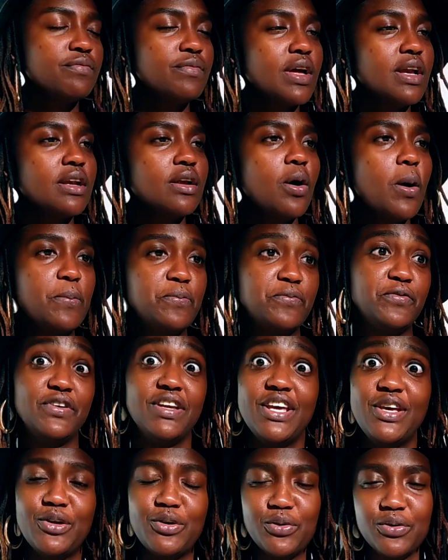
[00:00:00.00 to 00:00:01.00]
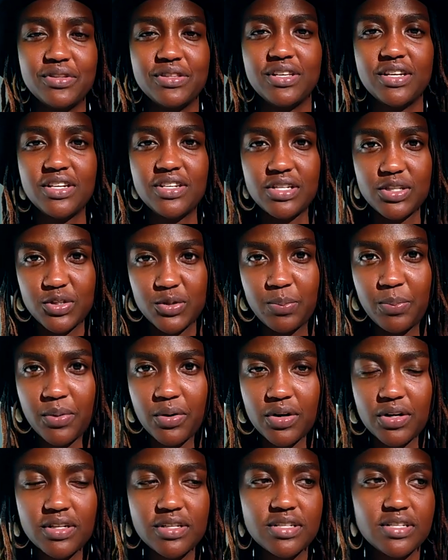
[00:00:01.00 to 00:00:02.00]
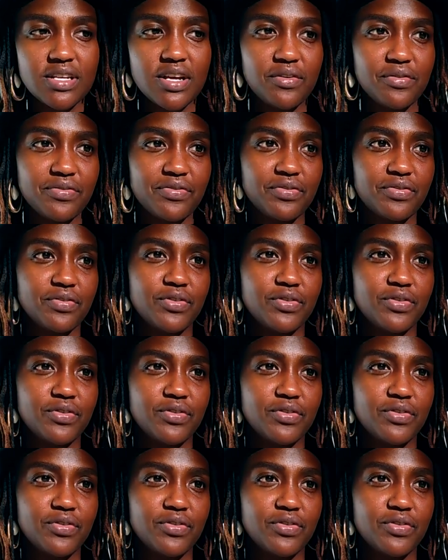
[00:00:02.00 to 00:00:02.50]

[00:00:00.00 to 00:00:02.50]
Then hopefully, they respond if,